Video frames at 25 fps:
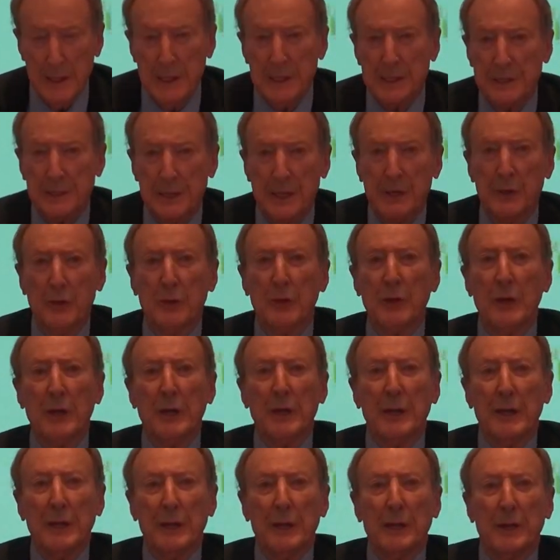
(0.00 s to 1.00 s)
So
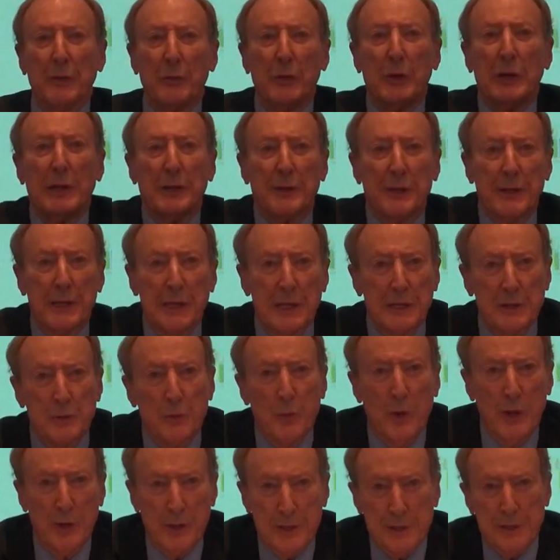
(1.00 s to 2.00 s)
the real thing is,
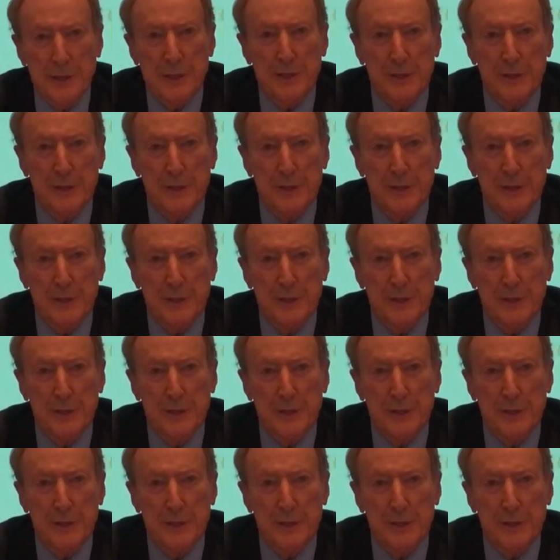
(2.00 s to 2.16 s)
what is